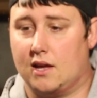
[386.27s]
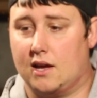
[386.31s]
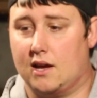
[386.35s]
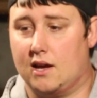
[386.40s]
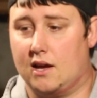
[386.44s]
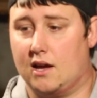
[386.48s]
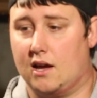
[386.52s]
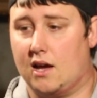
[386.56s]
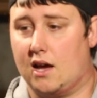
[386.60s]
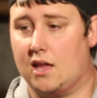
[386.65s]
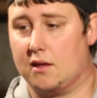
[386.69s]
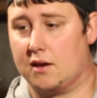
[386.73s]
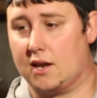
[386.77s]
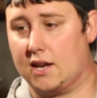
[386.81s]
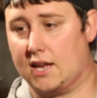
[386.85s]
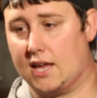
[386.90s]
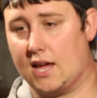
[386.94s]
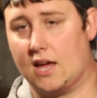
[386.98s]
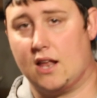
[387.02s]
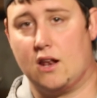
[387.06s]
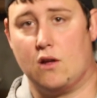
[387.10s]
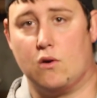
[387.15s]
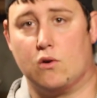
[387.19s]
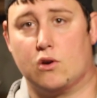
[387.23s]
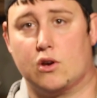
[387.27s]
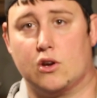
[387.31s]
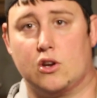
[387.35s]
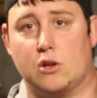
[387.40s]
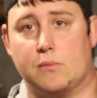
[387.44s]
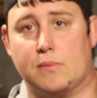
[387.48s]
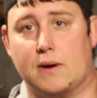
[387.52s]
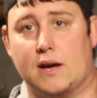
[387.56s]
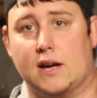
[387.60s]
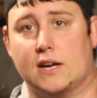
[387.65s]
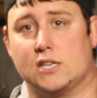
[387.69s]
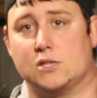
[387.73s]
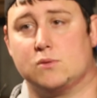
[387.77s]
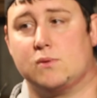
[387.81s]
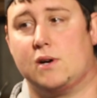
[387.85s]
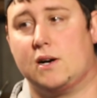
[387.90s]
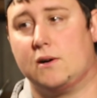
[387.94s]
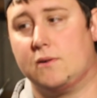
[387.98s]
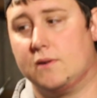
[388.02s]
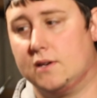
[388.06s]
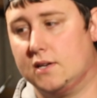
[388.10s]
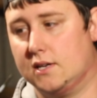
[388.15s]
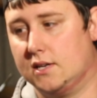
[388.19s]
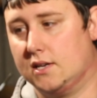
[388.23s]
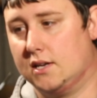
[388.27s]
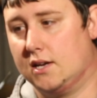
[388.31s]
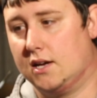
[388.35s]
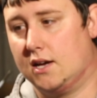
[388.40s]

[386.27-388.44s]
and they're going to get a little goodie bag as well.